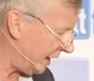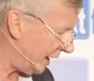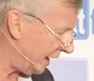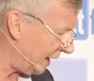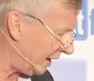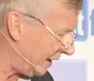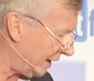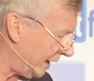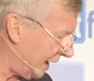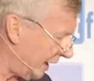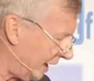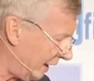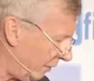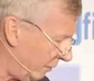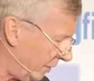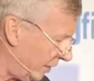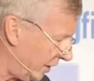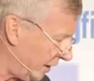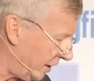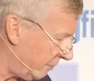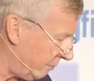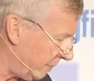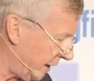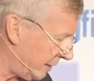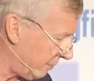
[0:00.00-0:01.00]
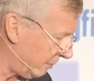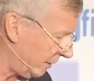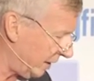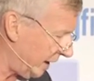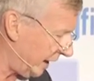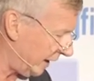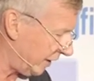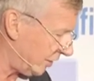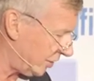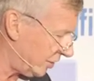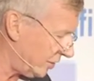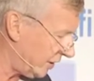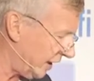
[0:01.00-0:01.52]
and with the people
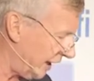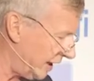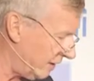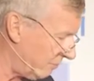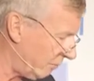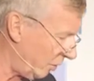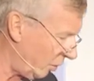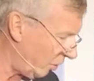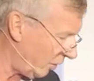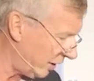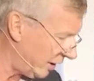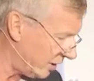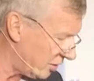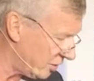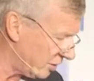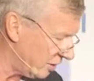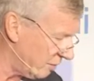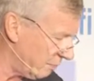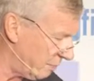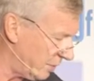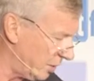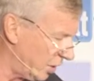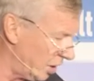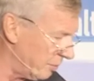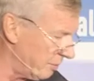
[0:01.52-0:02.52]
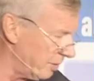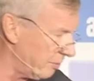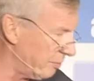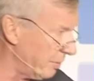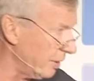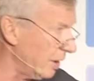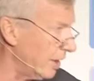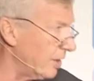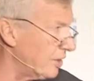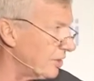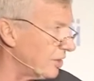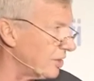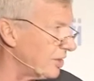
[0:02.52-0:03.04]
like Estate Mortgage and Pyramid
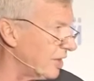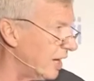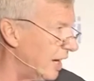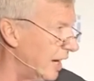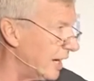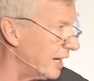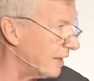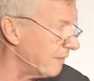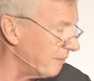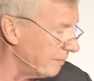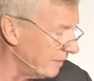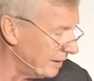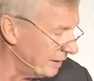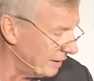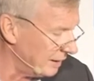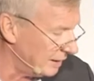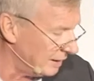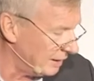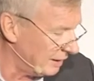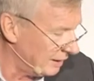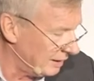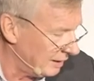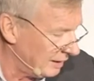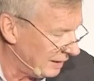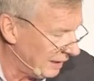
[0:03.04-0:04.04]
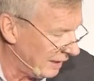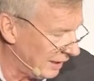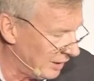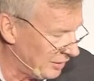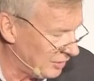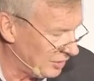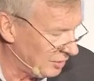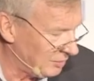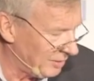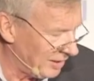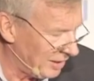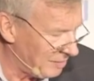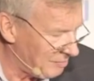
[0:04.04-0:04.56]
Building Society. Now,
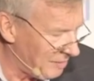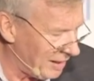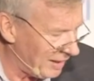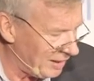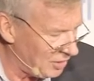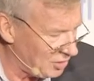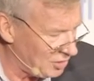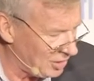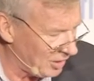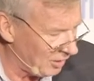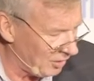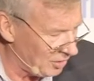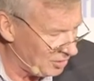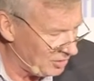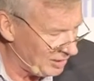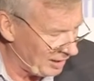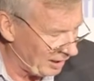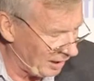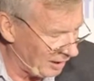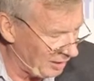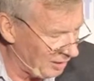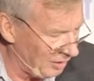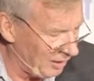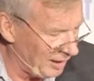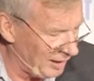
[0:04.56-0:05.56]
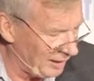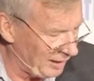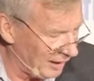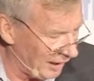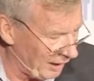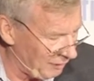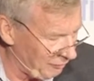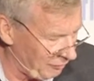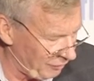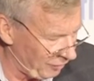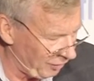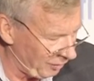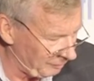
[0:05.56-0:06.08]
this is where the money show on Channel 9
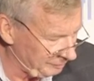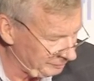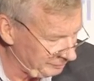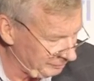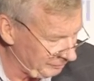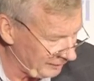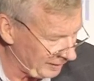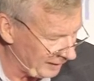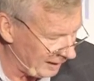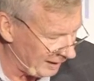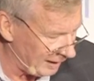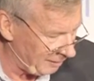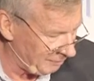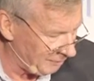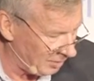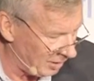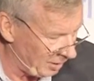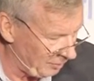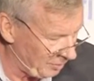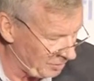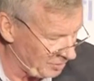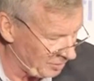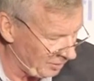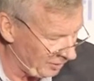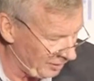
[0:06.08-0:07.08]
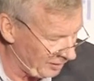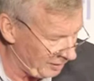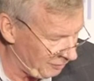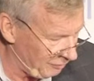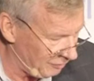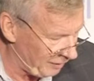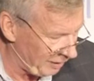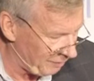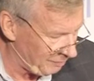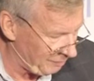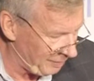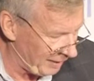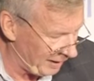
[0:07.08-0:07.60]
came from. I was on the
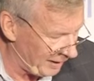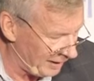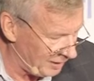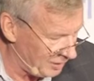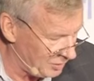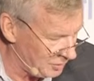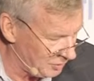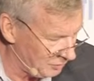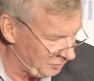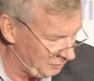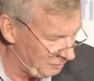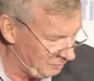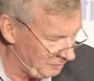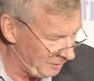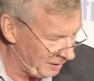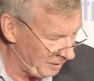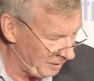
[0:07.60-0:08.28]
front page of,